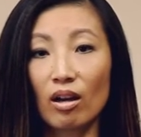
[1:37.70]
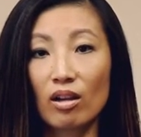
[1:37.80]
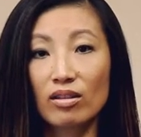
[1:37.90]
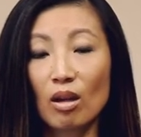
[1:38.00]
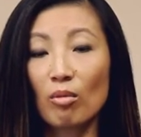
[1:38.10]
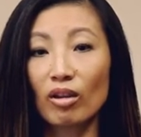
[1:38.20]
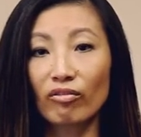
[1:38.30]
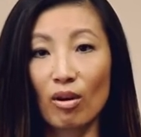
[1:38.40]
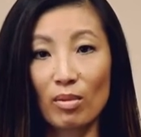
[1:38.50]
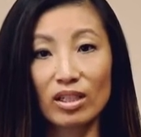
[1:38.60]
someone
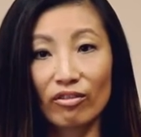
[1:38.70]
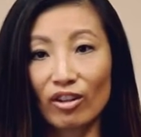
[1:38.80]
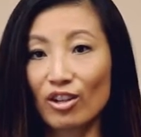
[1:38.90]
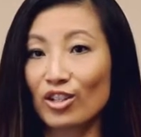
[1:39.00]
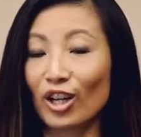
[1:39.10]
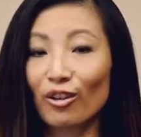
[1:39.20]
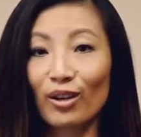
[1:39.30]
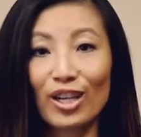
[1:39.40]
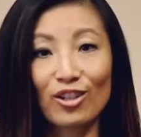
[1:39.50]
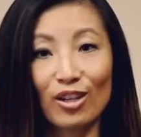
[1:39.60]
from a different
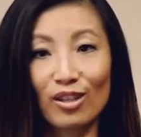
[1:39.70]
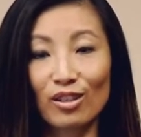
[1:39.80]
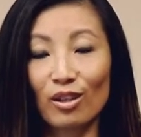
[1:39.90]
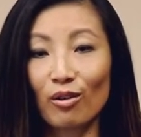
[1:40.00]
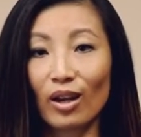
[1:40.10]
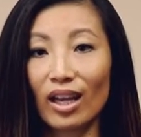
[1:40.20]
generation as you.